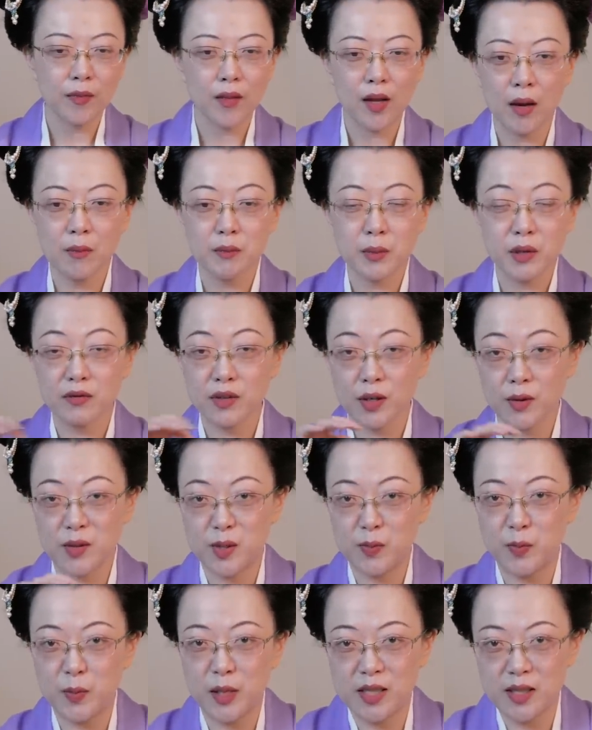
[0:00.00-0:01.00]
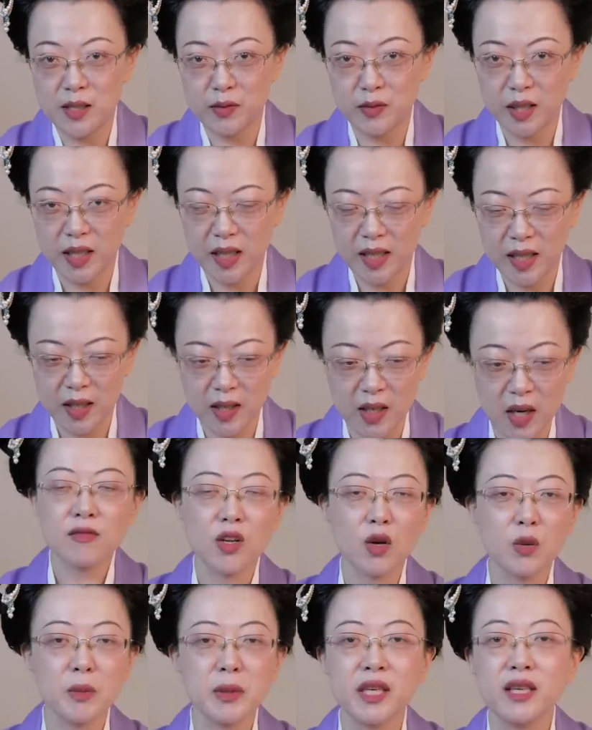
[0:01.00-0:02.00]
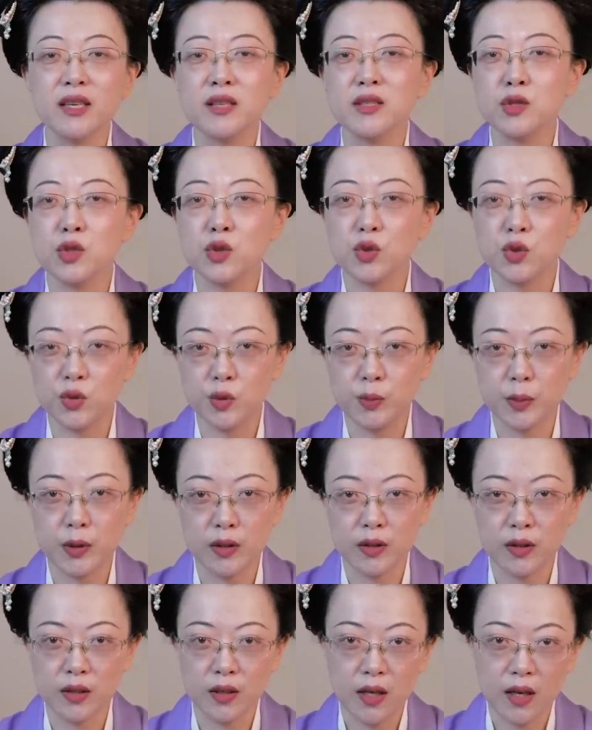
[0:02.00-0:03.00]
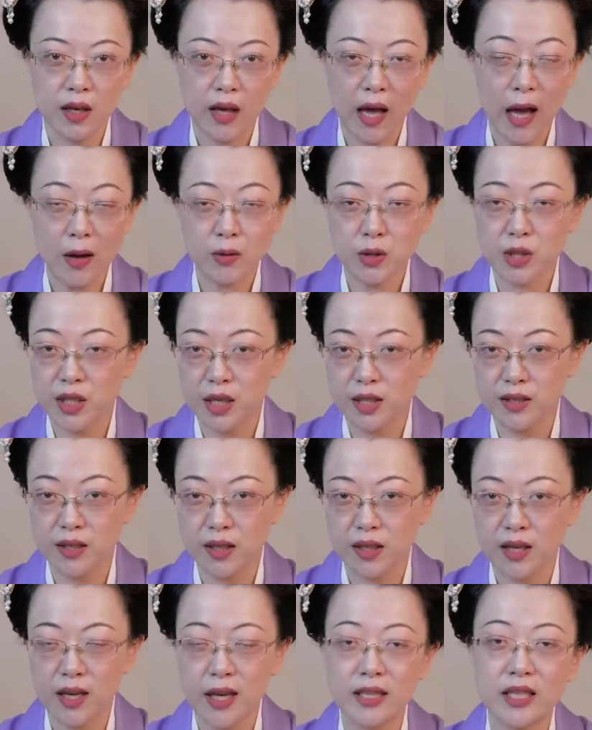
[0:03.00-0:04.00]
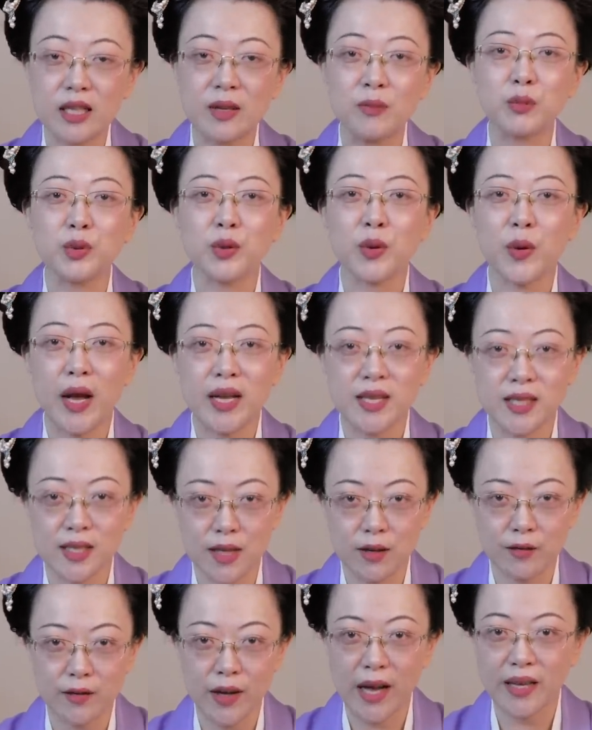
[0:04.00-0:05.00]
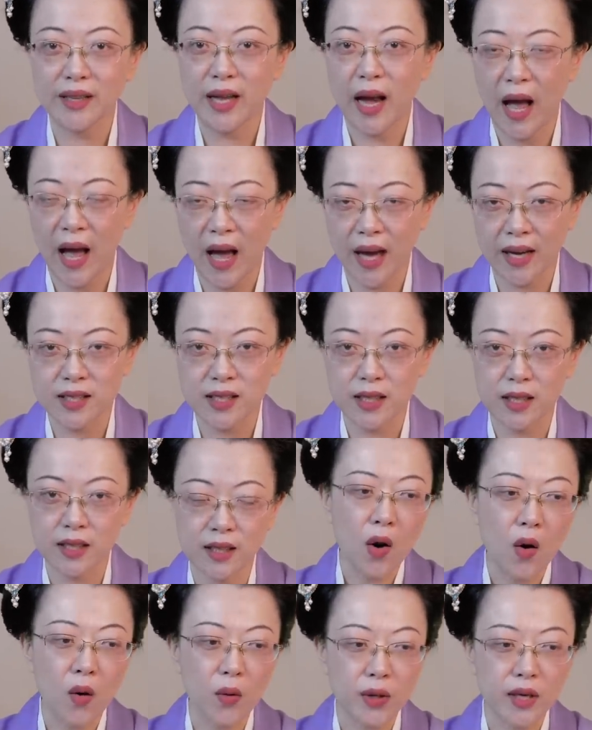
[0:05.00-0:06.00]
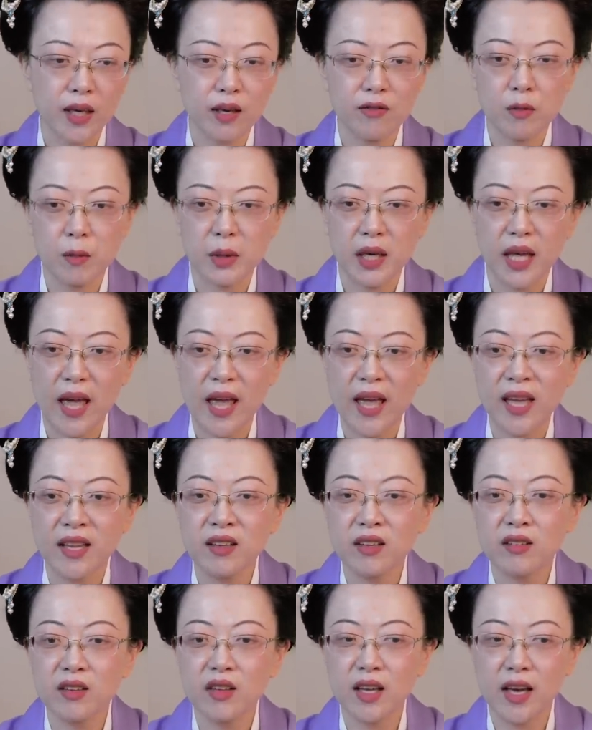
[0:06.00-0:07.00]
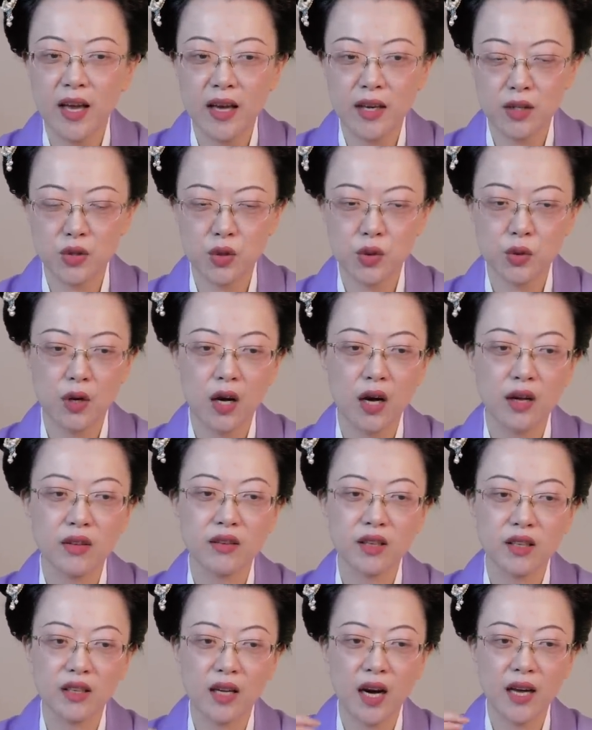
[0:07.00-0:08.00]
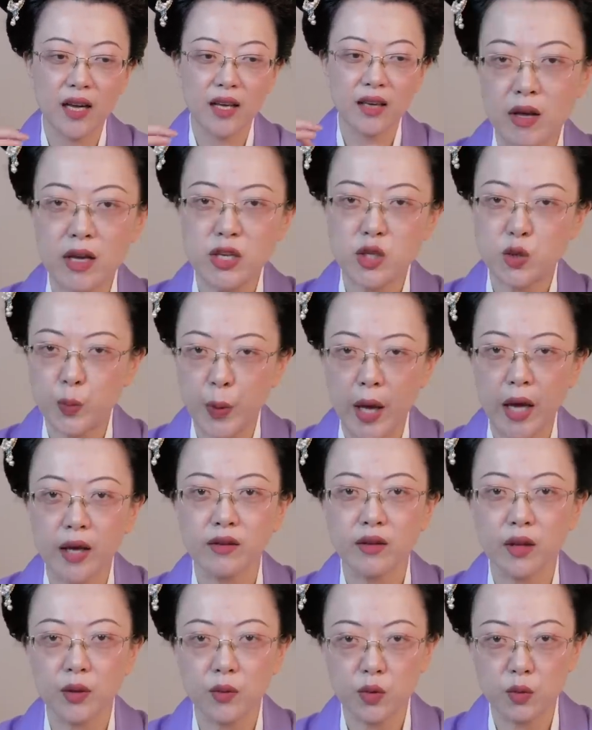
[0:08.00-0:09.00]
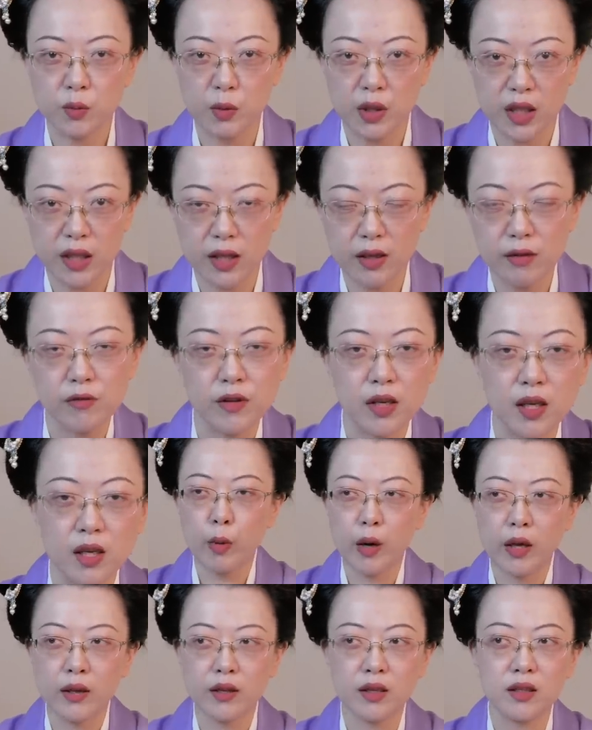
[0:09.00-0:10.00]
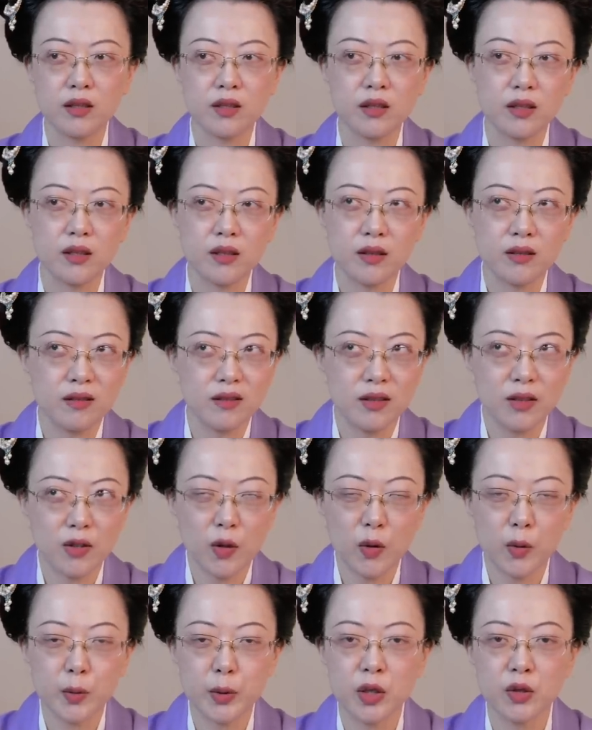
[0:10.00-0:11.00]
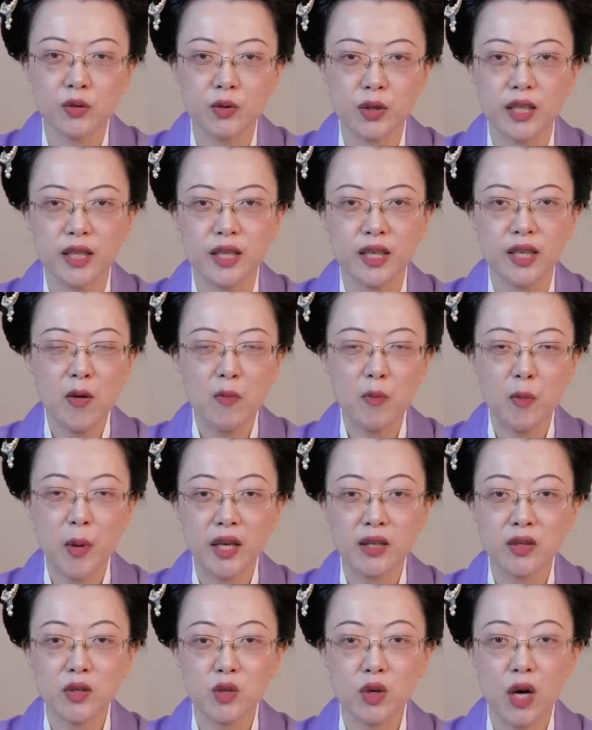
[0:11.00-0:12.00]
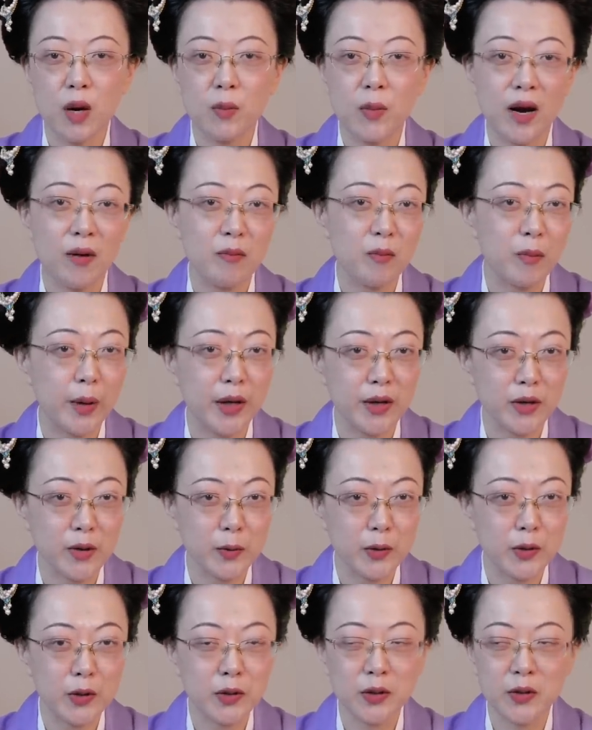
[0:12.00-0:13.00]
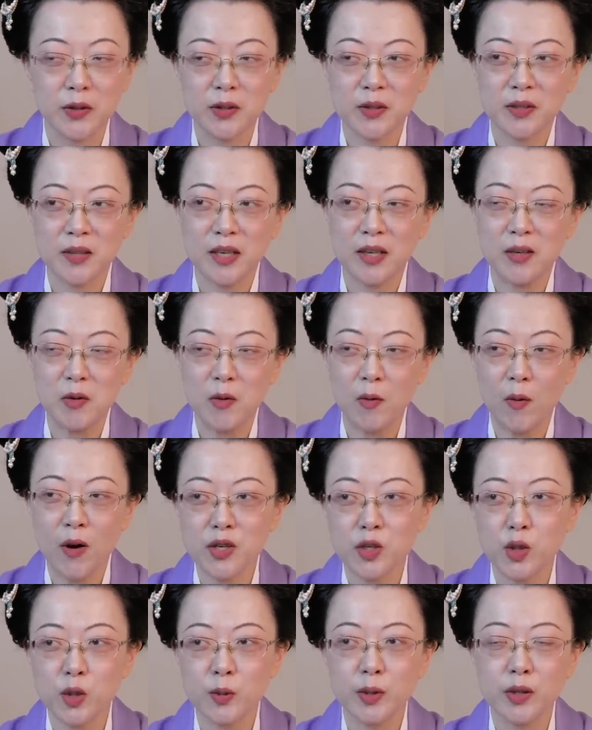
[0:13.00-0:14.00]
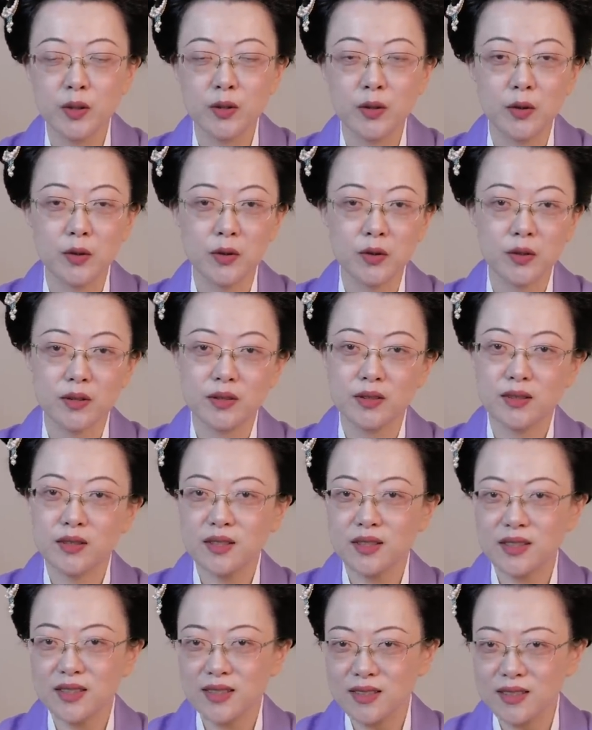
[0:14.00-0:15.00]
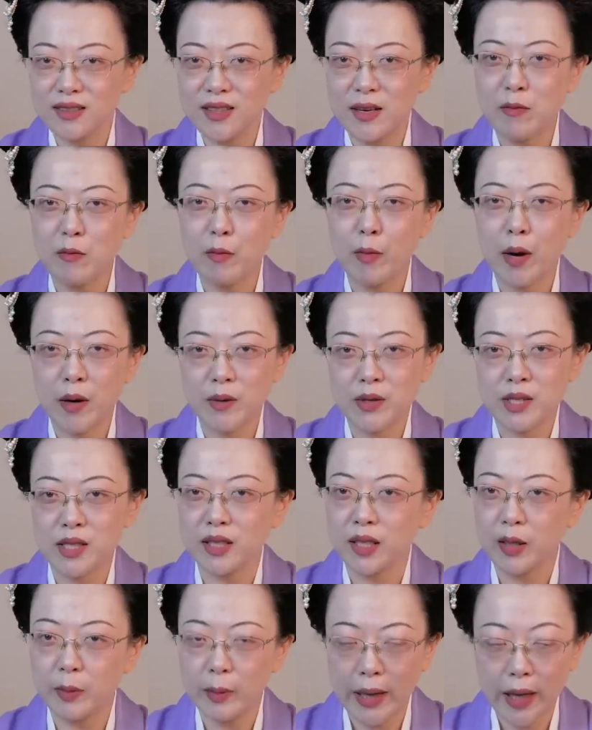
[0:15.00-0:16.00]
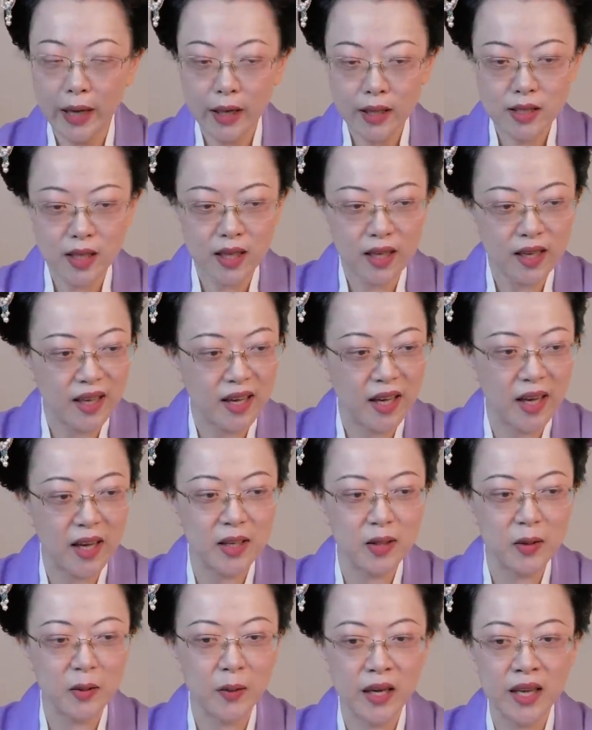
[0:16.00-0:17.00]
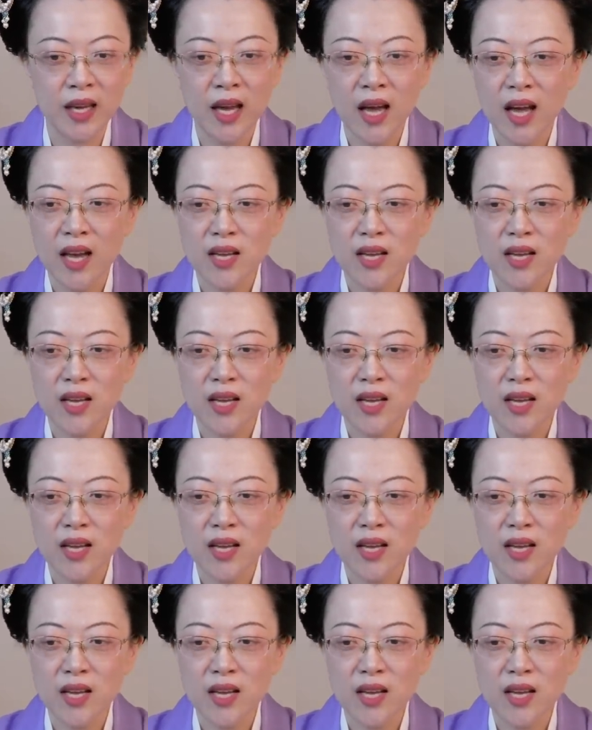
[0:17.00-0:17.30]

I'm being very specific here. Nobody is super outstanding and impressive at acting or giving me anything extra than I expect they would be giving. But then nobody really made the drama unbearable or unwatchable or, you know, embarrassingly bad in any way.